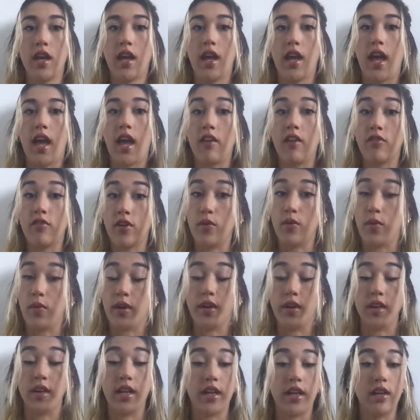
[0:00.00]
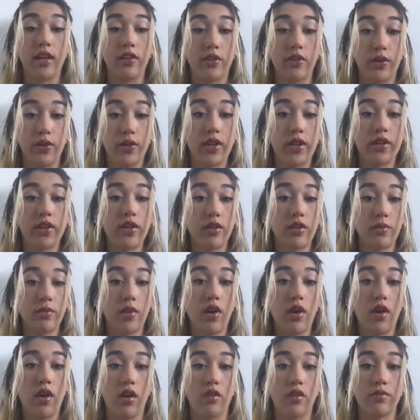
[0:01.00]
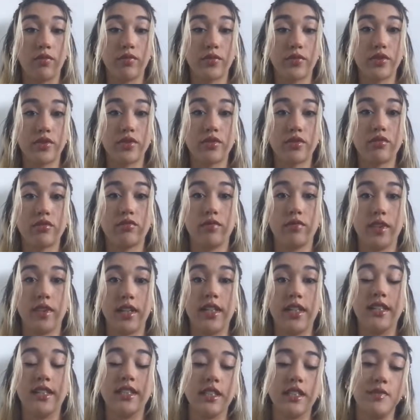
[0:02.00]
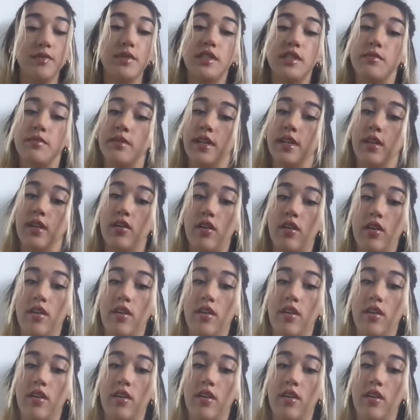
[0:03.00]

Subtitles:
Everyone, including their moms, really seems to be in on